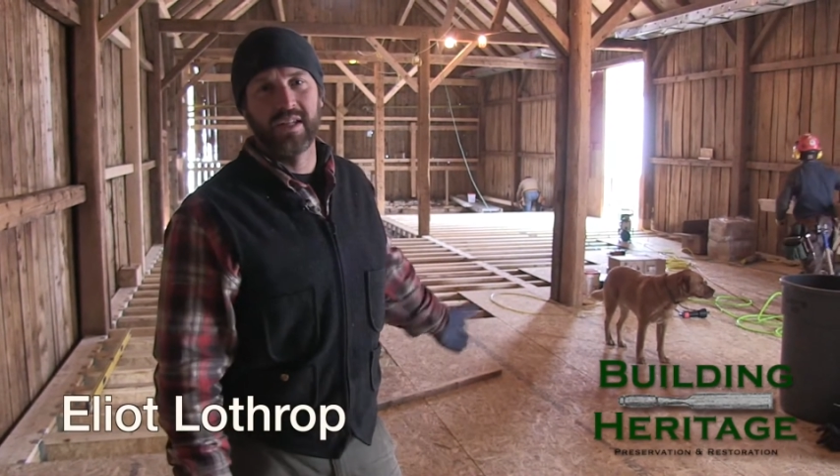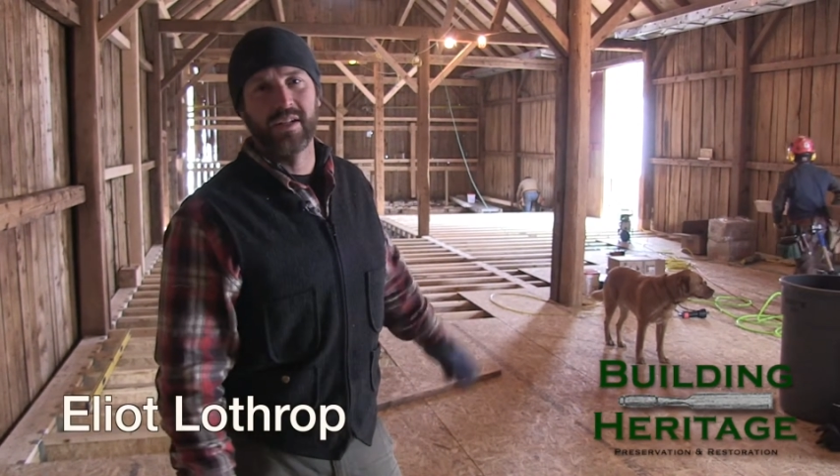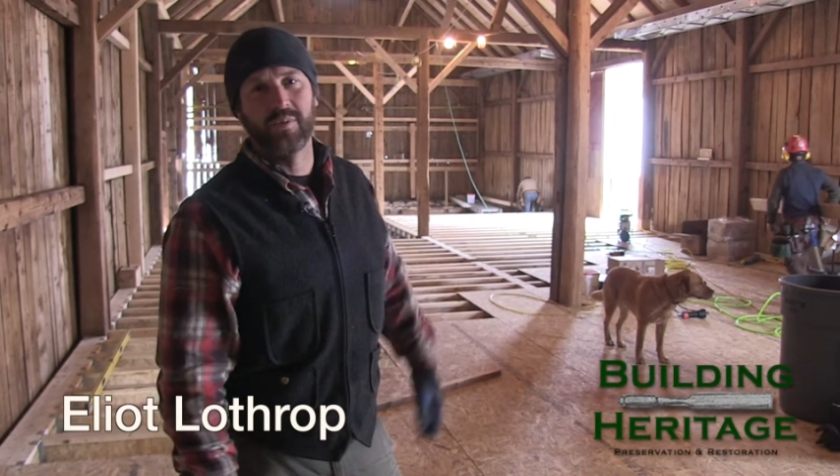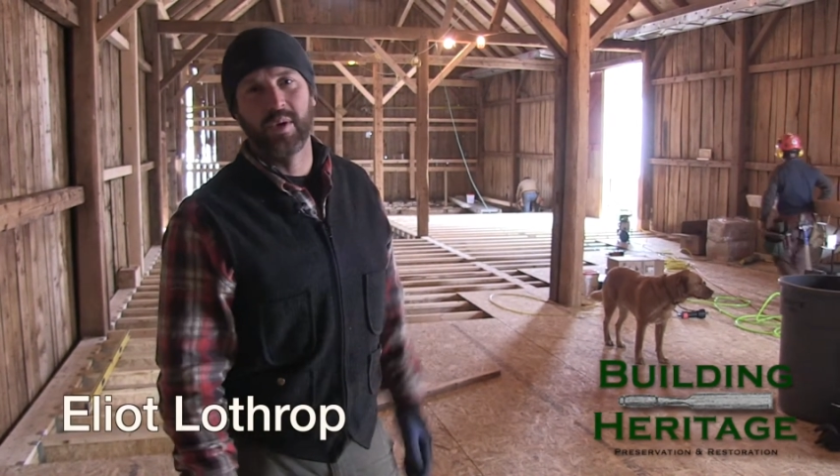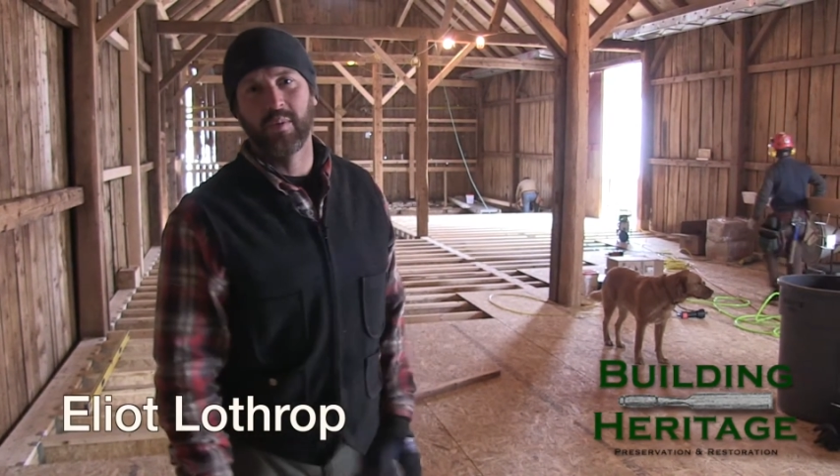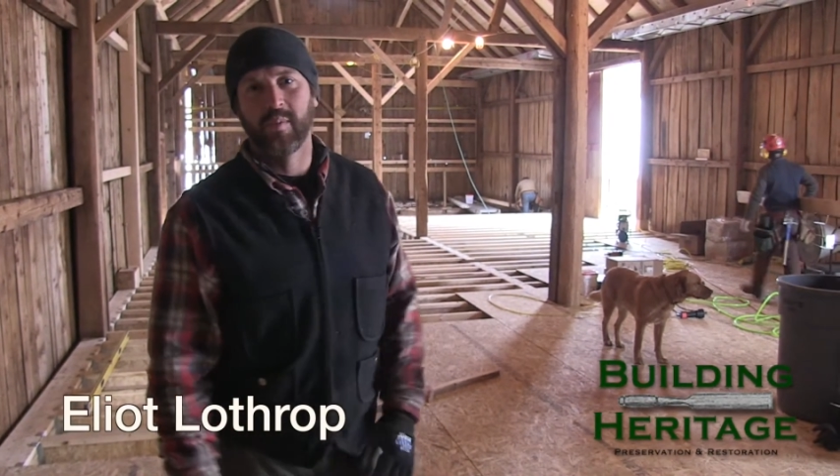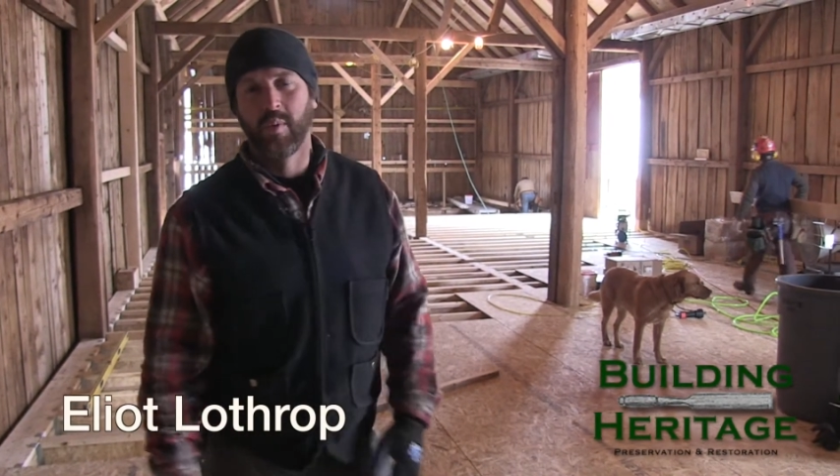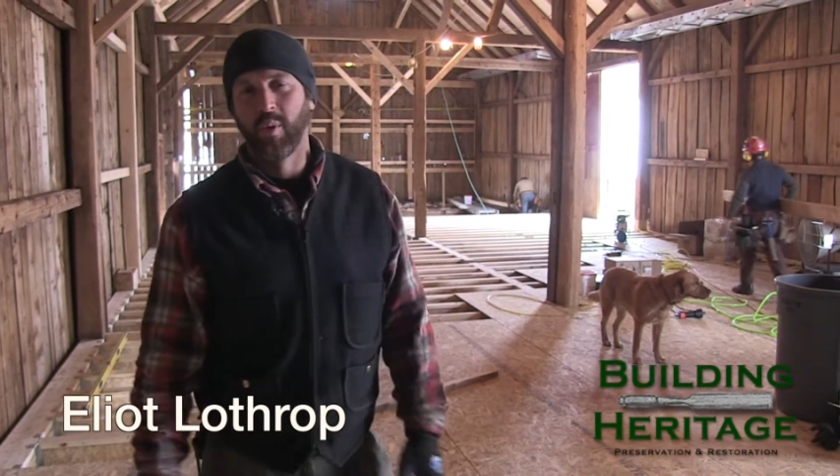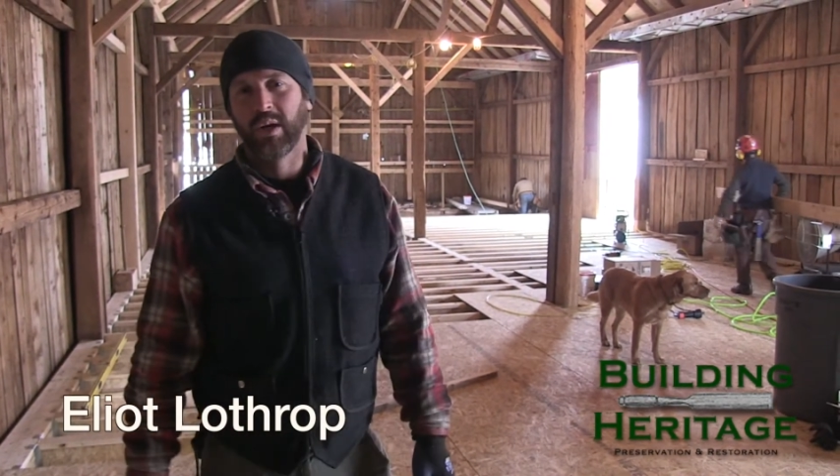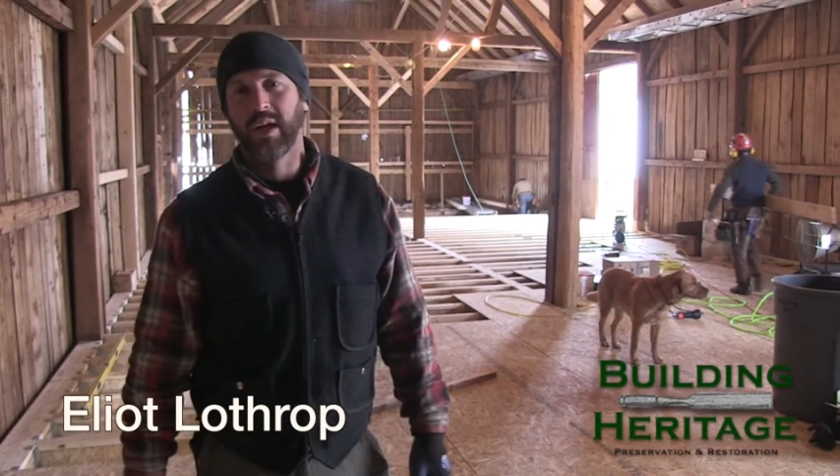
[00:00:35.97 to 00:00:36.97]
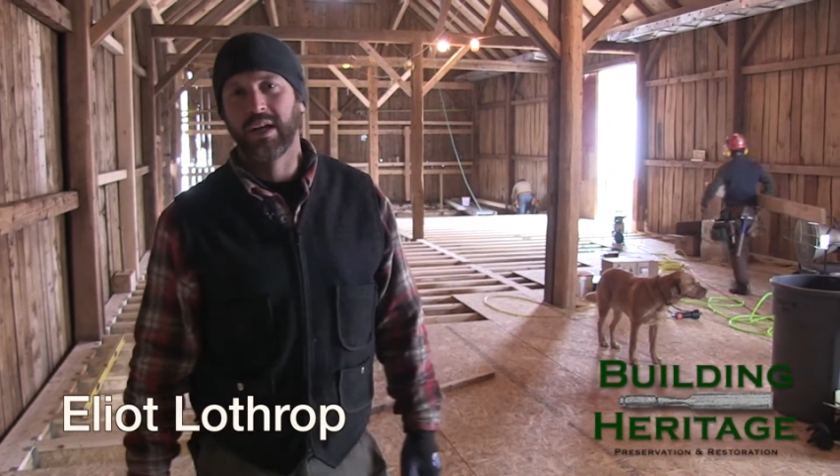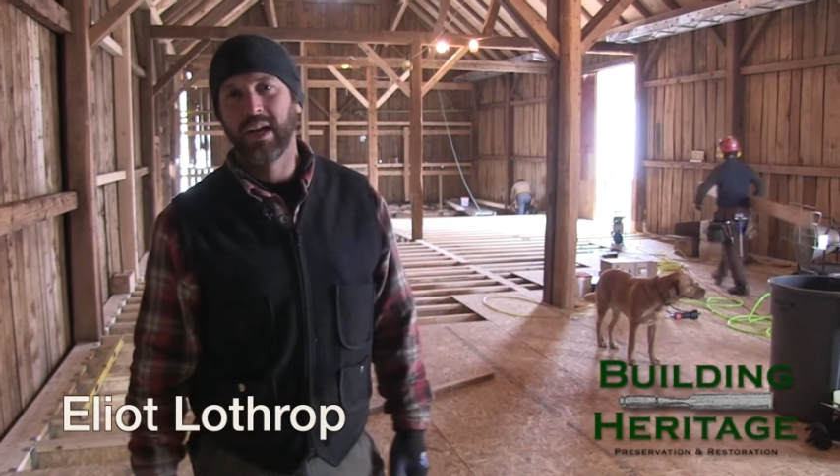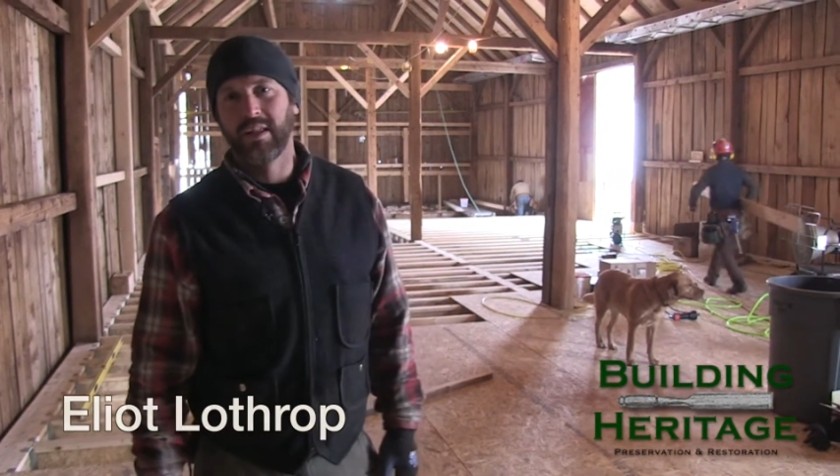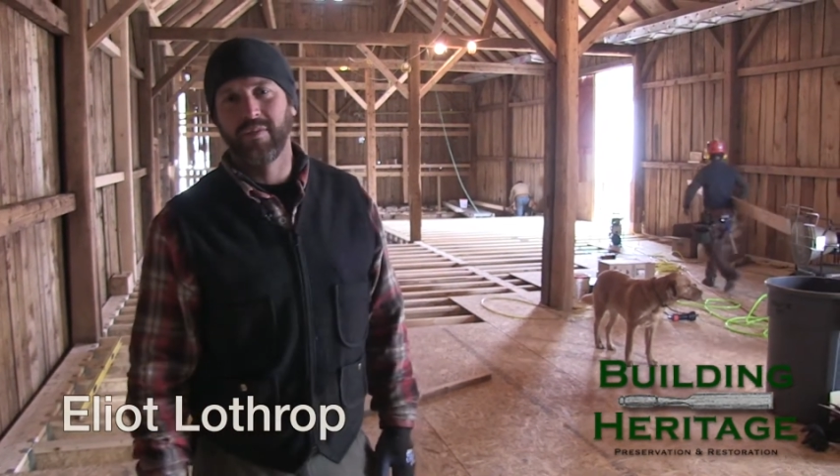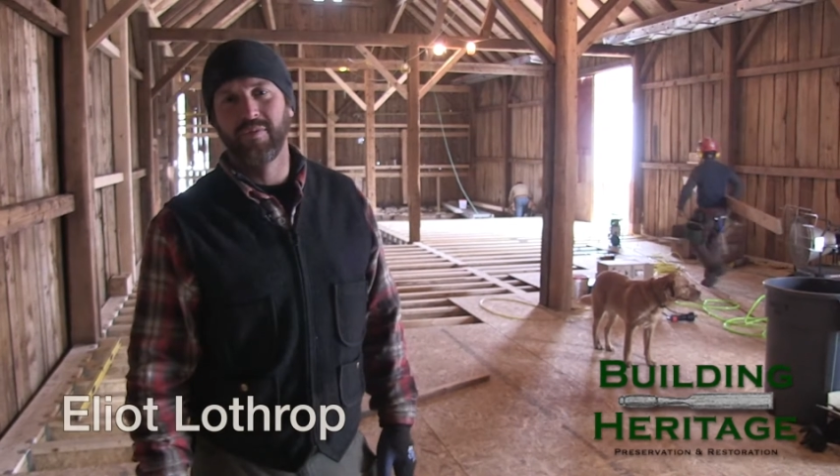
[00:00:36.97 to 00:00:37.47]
this week we've been working on getting the